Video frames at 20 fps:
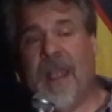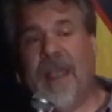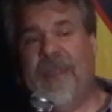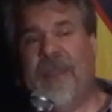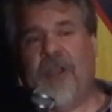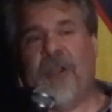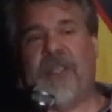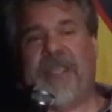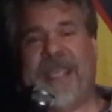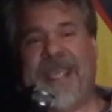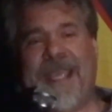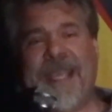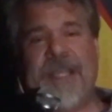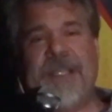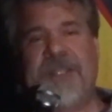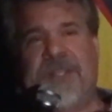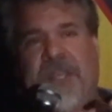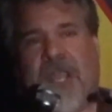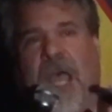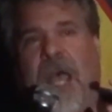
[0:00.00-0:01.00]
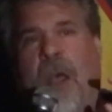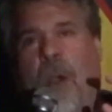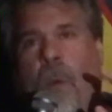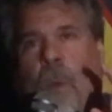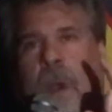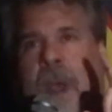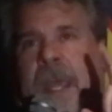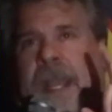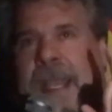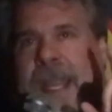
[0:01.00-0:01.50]
Their kids,
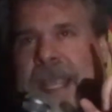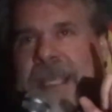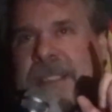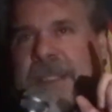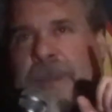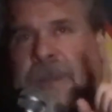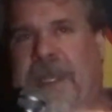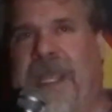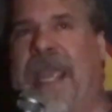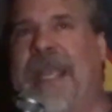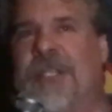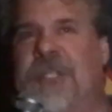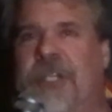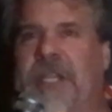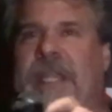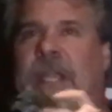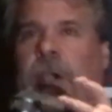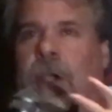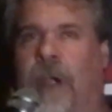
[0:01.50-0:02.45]
one is a PhD,